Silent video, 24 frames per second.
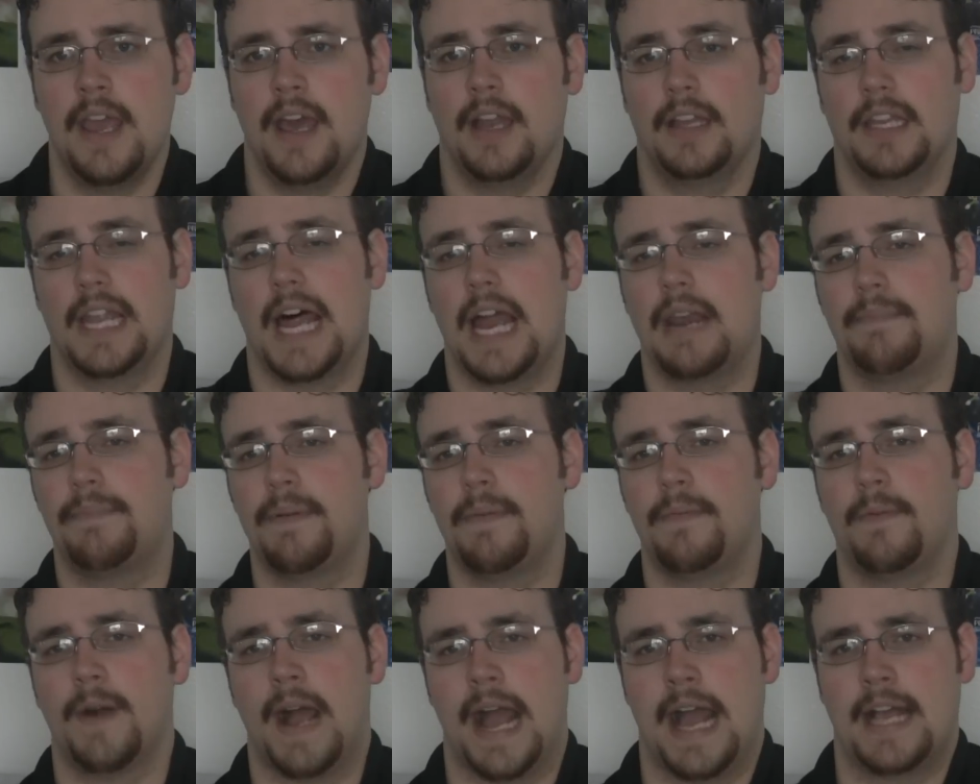A lot of
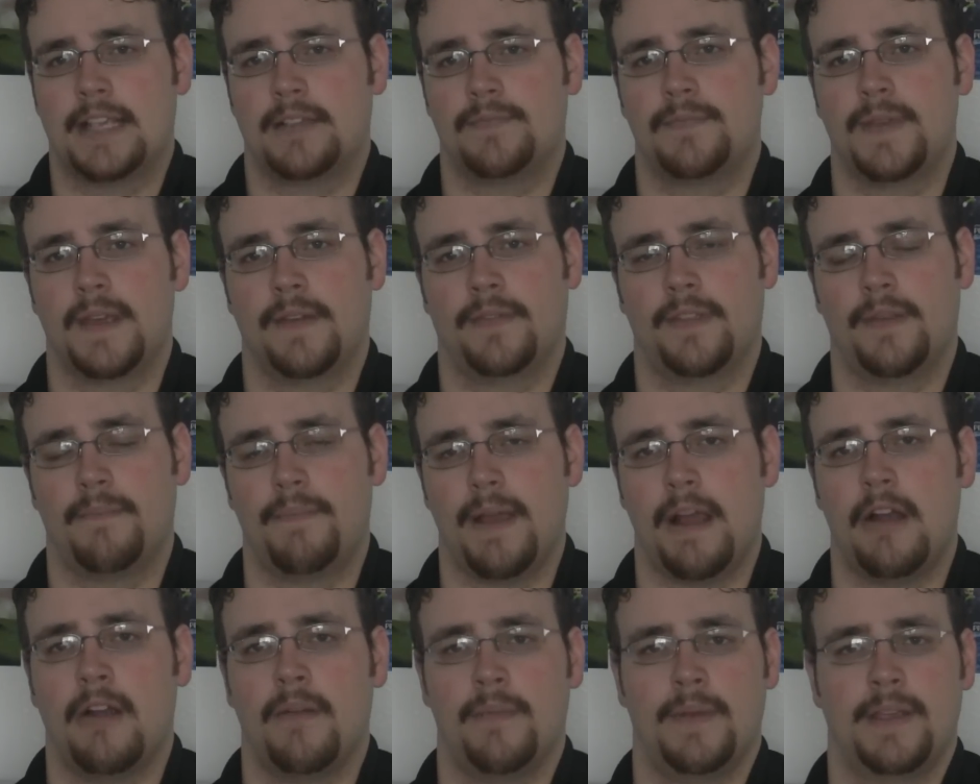people ask me if the
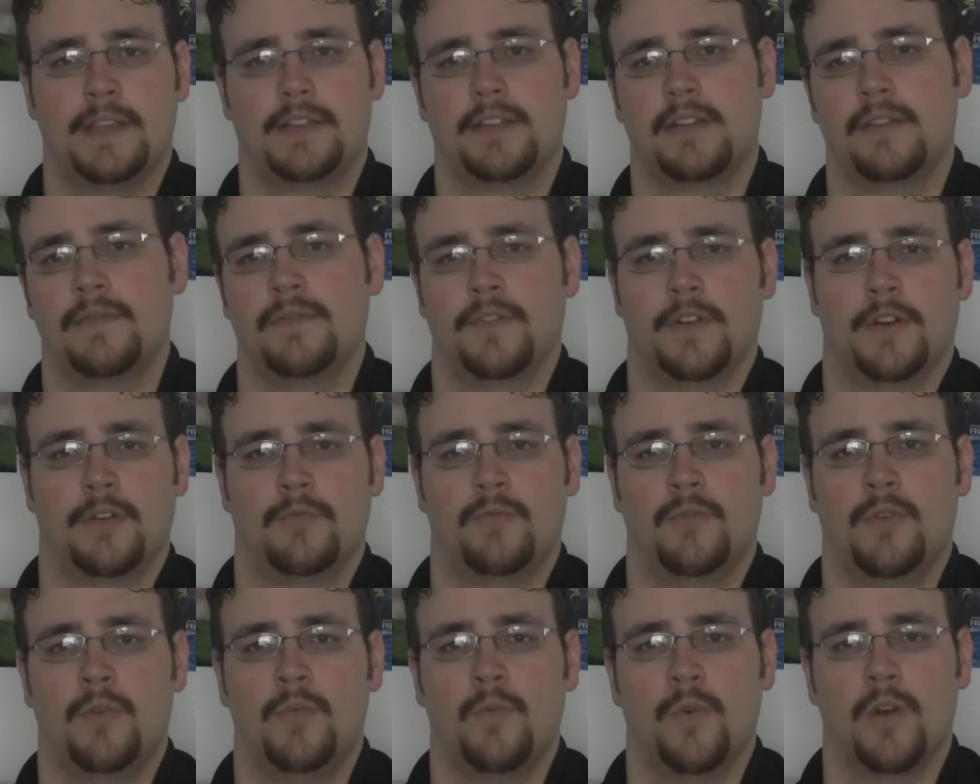power base converter
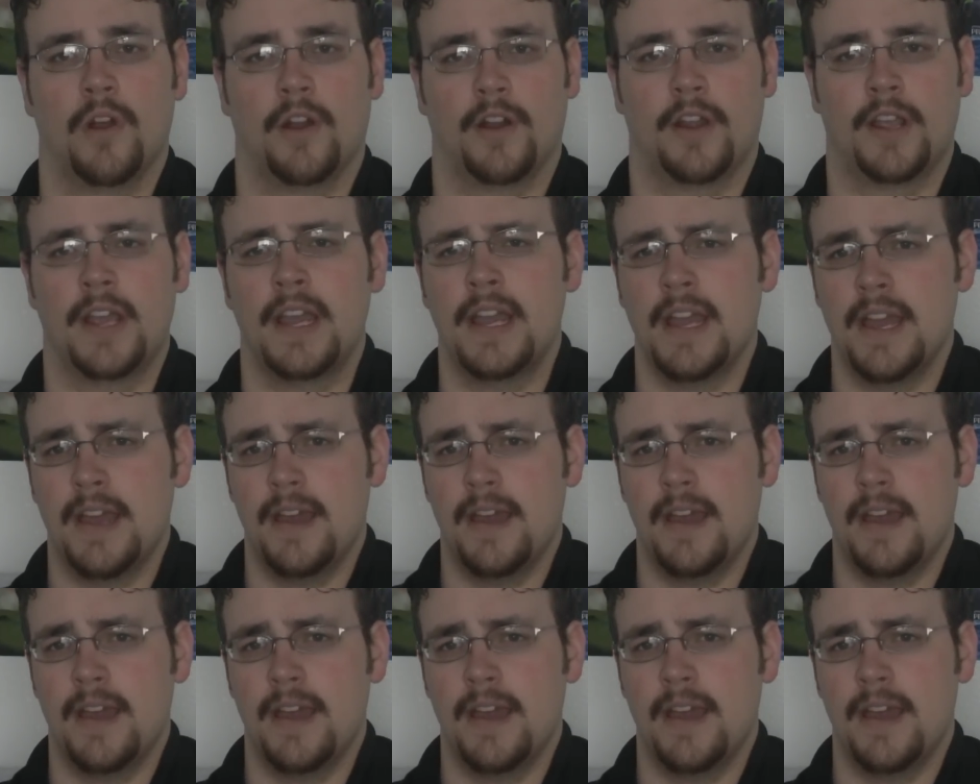will work.